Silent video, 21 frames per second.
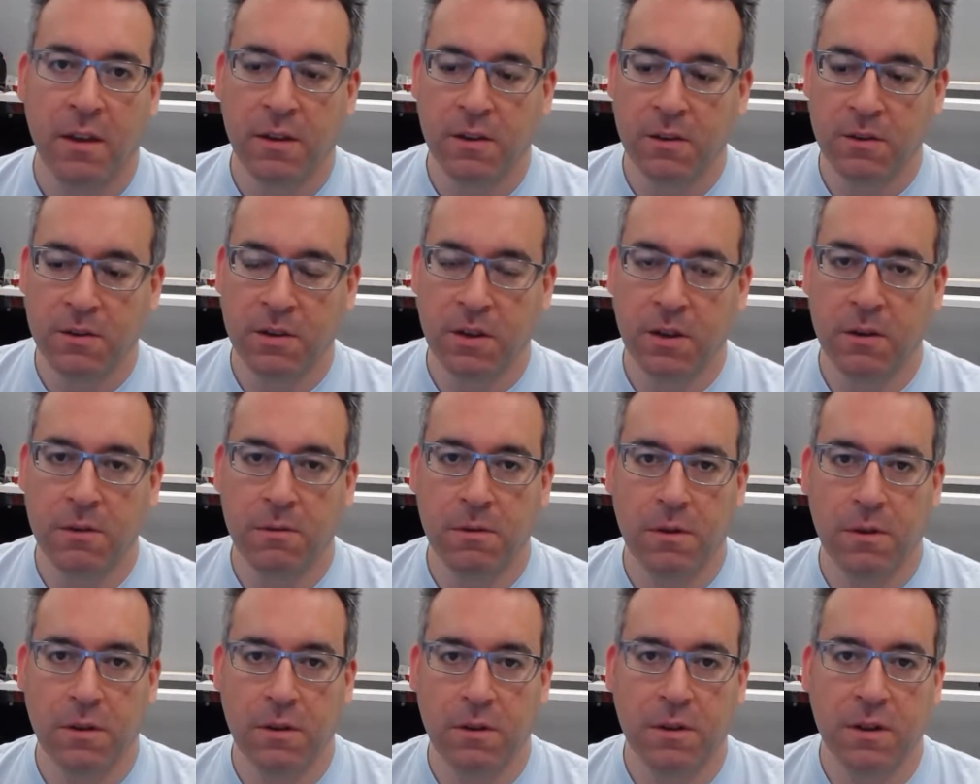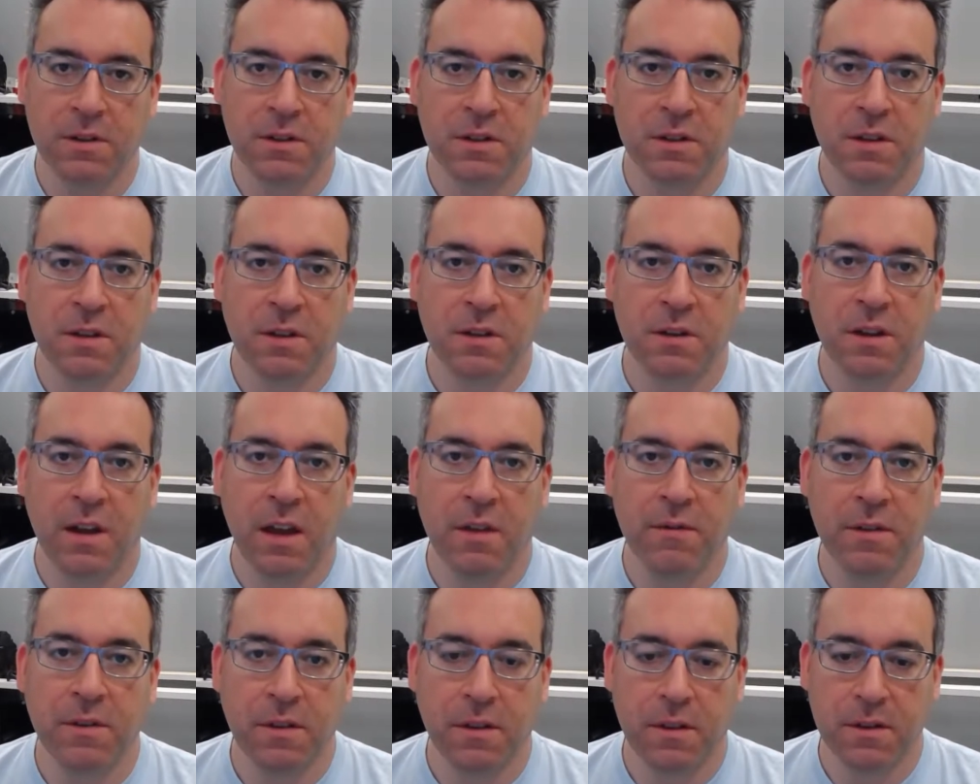So let's dive
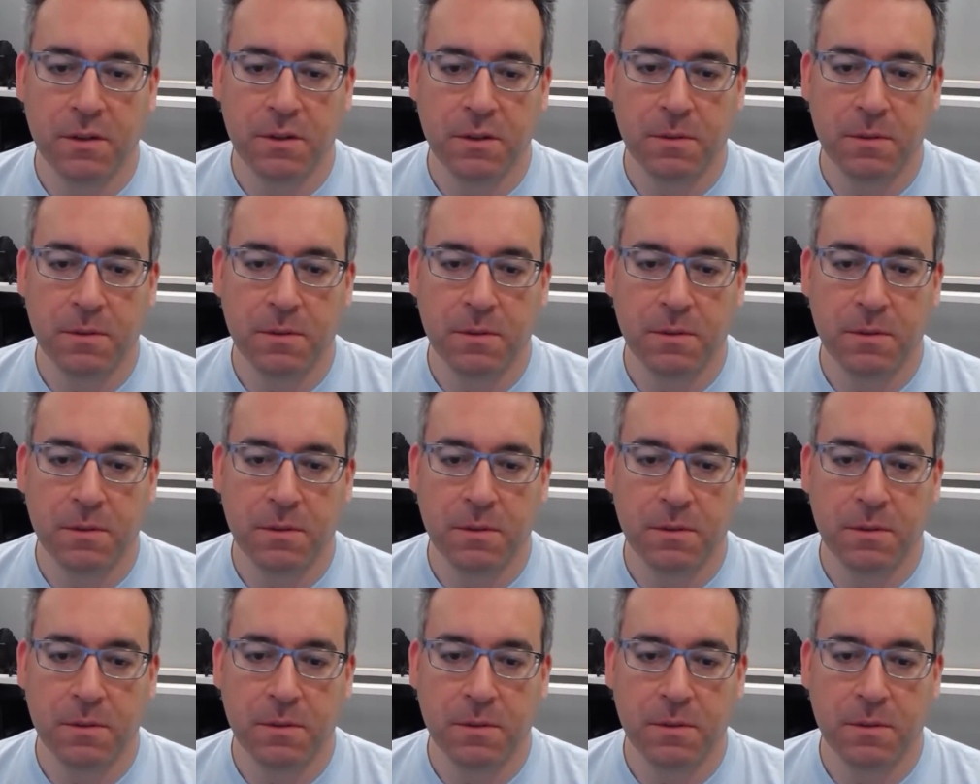into this.